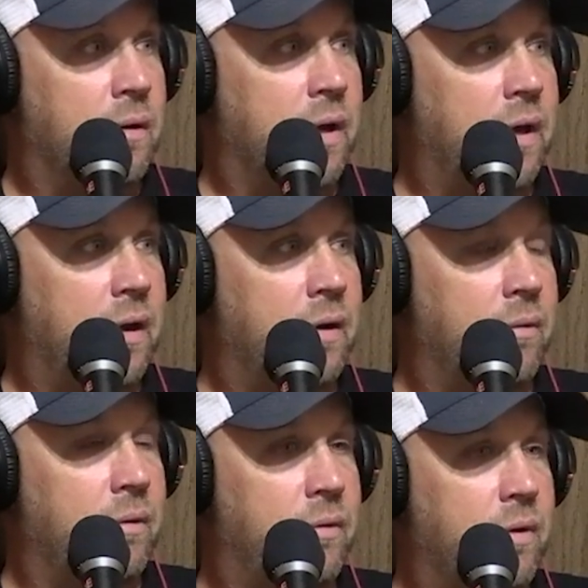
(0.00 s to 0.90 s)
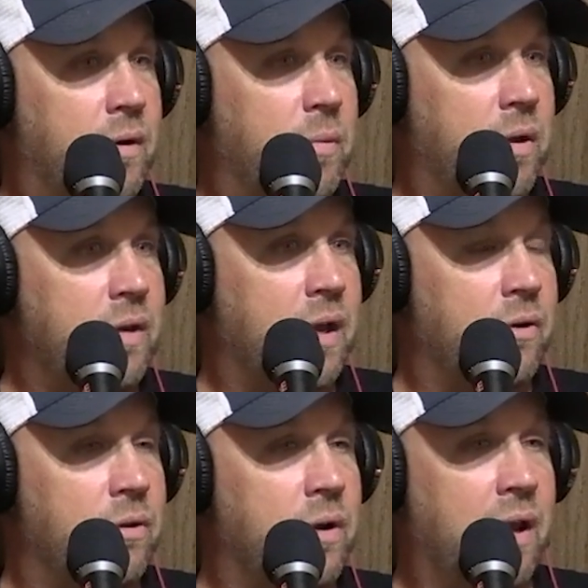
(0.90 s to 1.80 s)
Right. And we talked about that
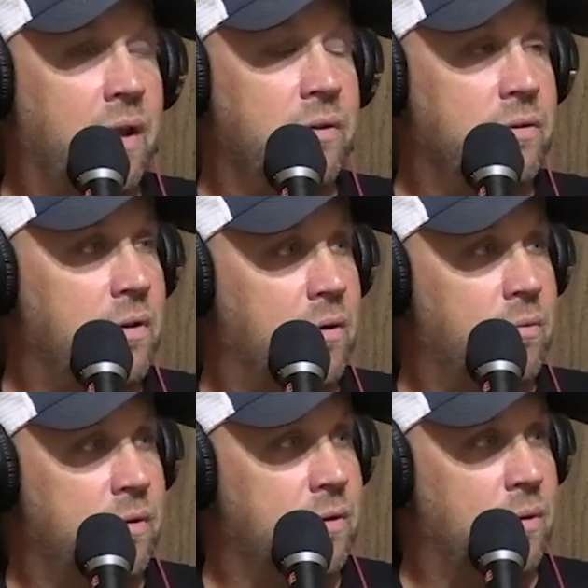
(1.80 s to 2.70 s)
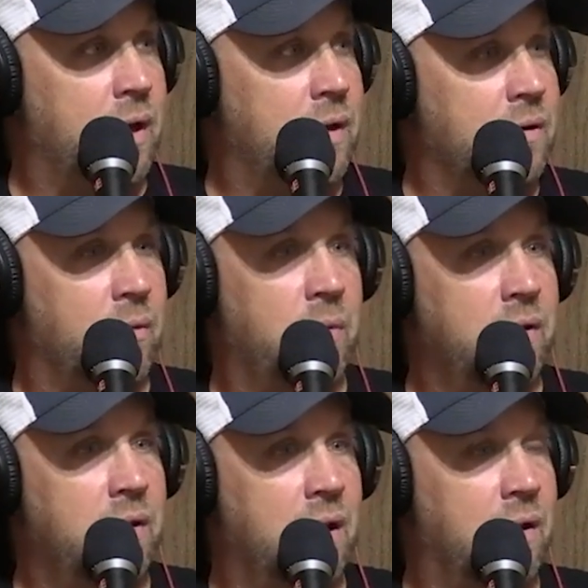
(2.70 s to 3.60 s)
earlier. I had this talk with Joe Hines out in
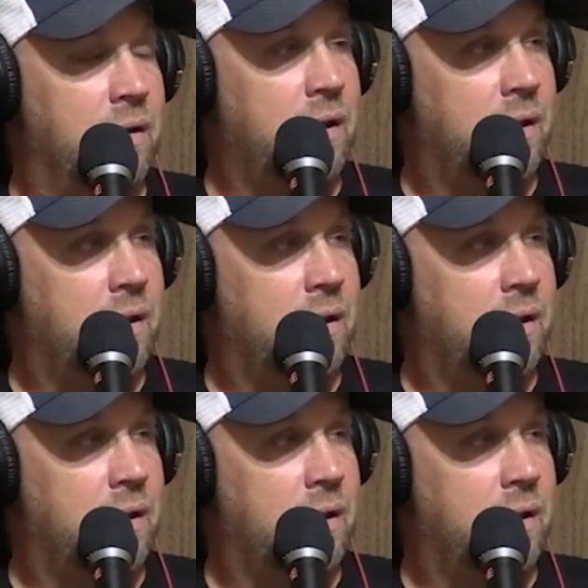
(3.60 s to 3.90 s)
Montana.